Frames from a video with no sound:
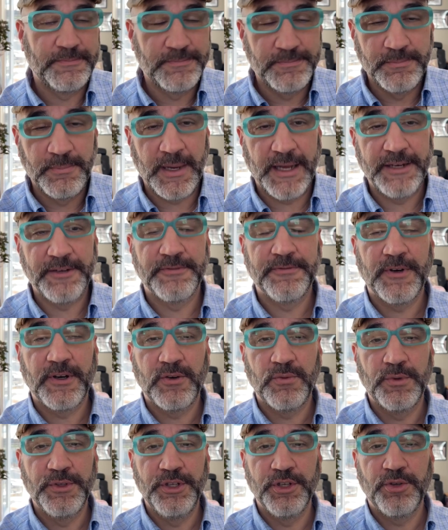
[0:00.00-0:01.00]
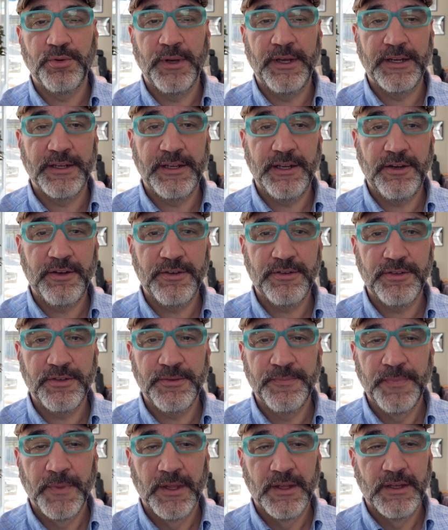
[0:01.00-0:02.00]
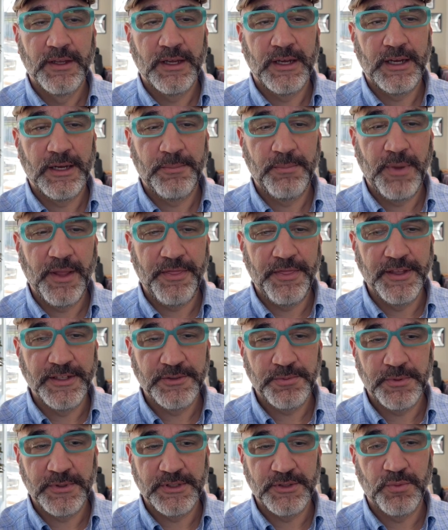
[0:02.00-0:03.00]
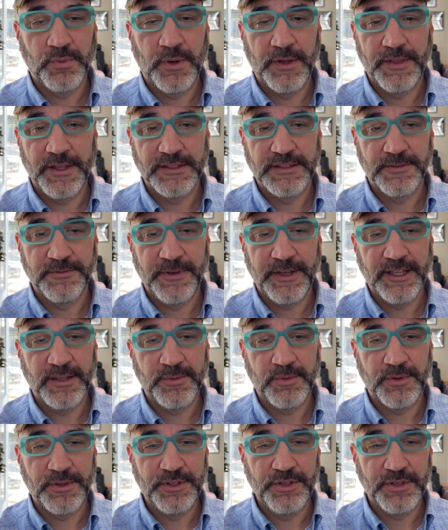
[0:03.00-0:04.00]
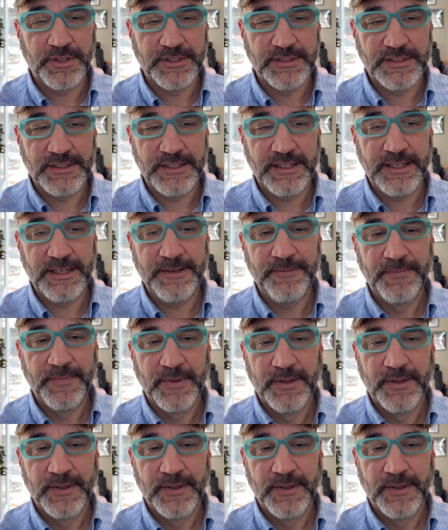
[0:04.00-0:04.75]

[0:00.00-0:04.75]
by default when you create a character, but this one is one that's available, and you can see